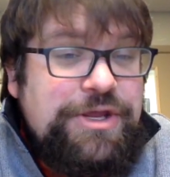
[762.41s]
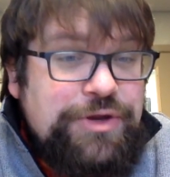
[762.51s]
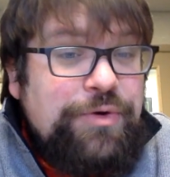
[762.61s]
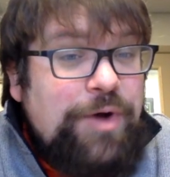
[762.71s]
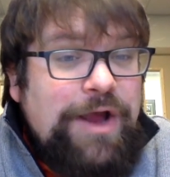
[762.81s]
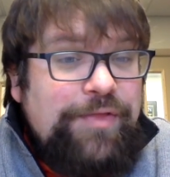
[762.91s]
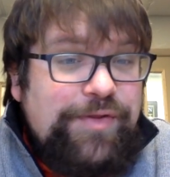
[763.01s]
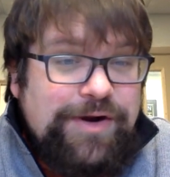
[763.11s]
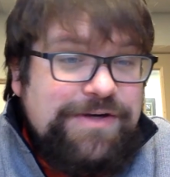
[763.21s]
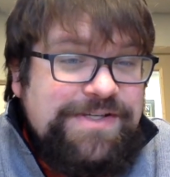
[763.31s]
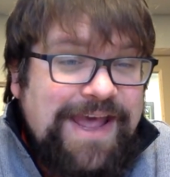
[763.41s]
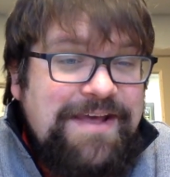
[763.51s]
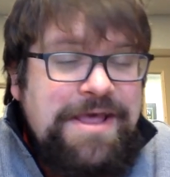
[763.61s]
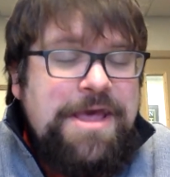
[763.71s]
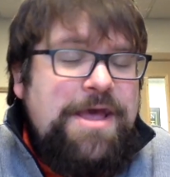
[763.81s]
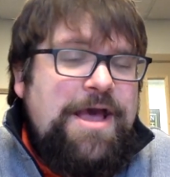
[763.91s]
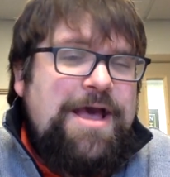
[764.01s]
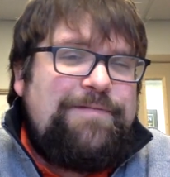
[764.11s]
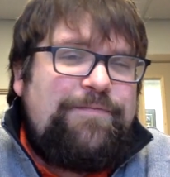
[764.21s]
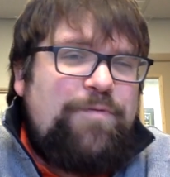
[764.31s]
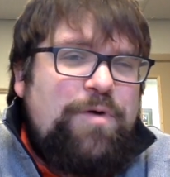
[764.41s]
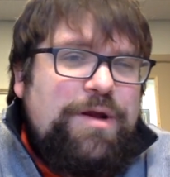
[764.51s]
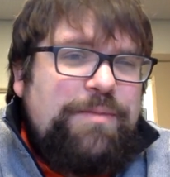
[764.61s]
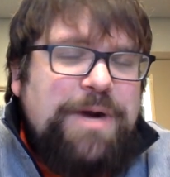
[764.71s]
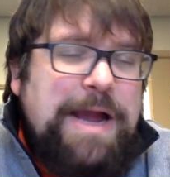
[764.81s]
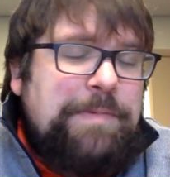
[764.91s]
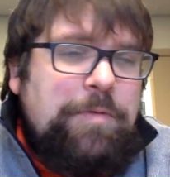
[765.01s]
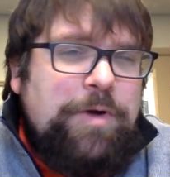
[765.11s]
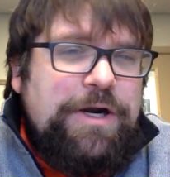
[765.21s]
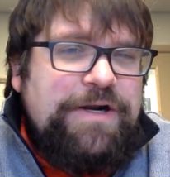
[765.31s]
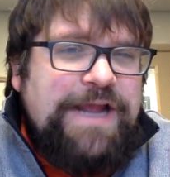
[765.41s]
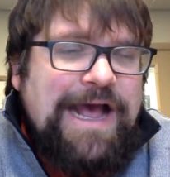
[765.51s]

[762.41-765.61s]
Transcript: you on Thursday for the Brahmin Word.